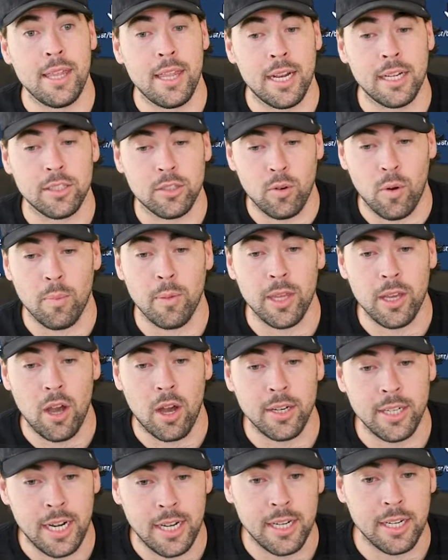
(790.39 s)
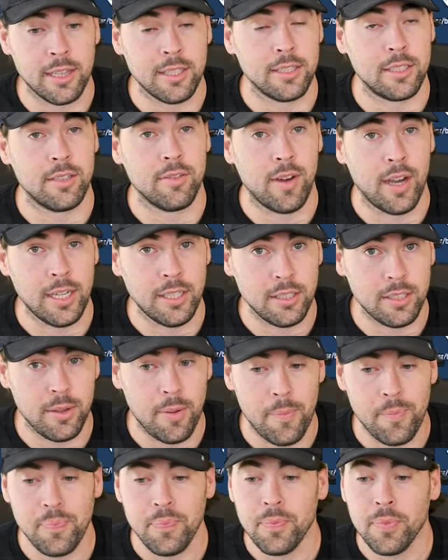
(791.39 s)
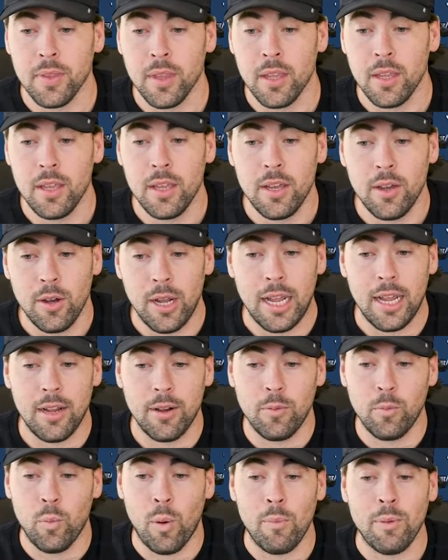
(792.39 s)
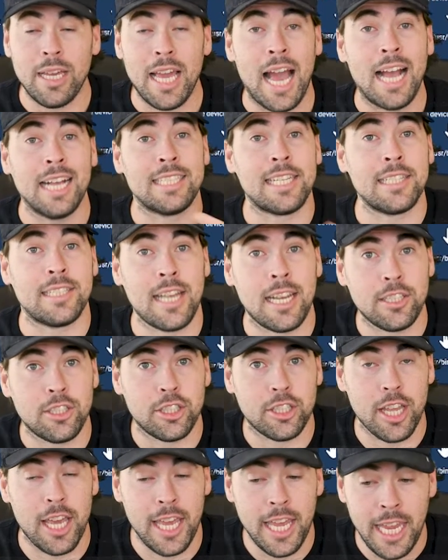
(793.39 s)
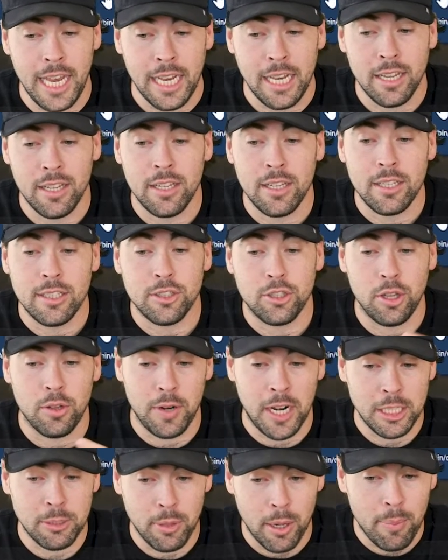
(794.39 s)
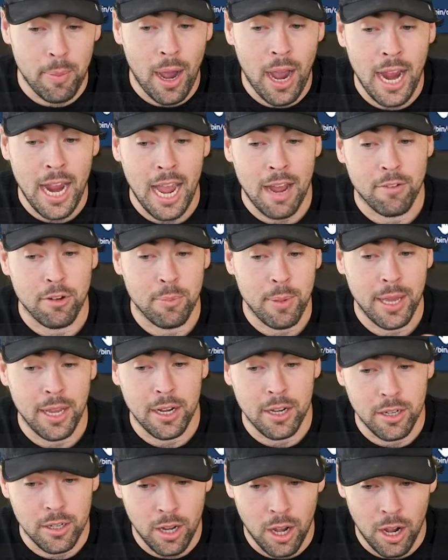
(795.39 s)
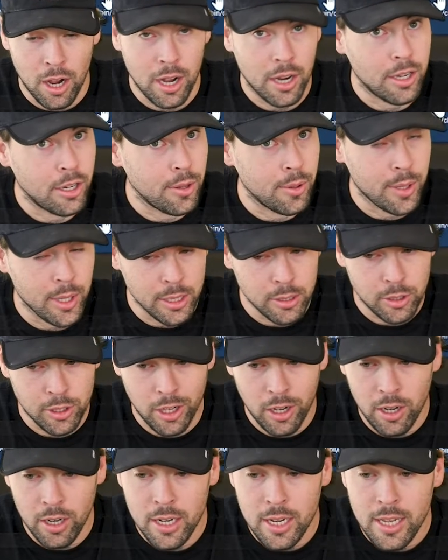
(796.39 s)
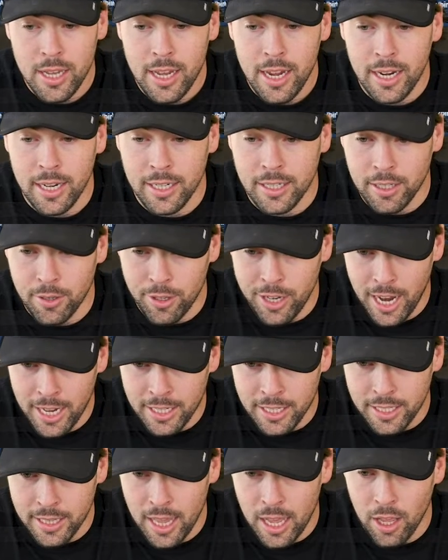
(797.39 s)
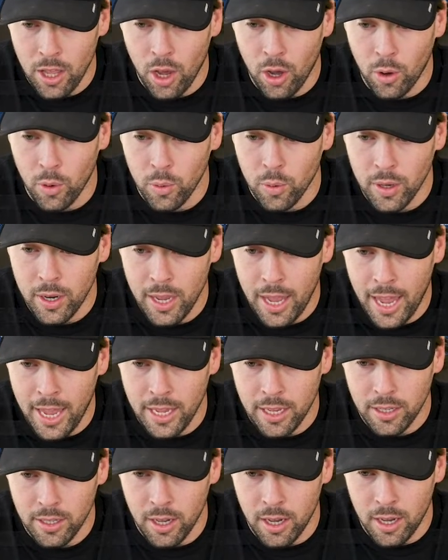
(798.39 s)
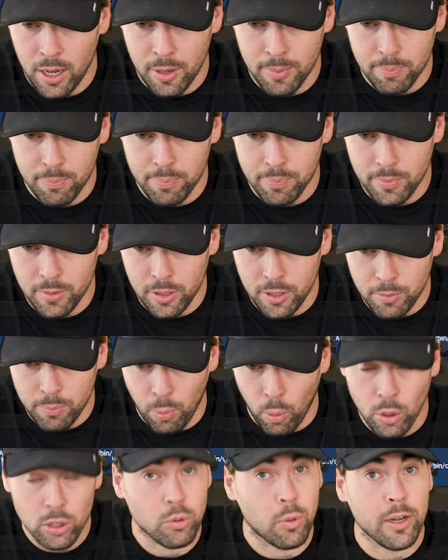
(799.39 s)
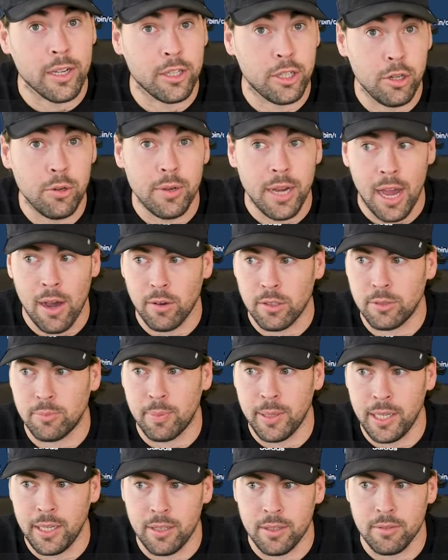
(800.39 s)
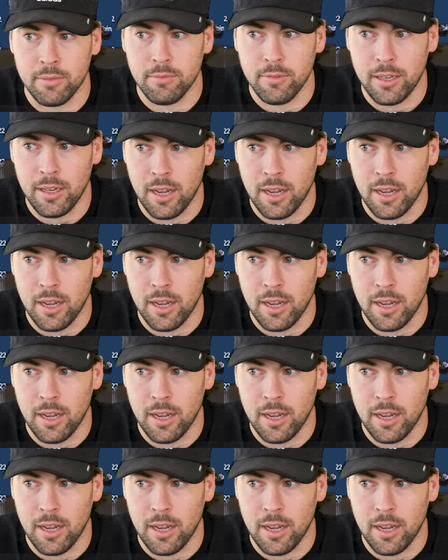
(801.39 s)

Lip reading: that has normally contacted this device, when we SSH'd in to the Raspberry Pi after making a new user, it detected that, oh, hey, port 22 now is being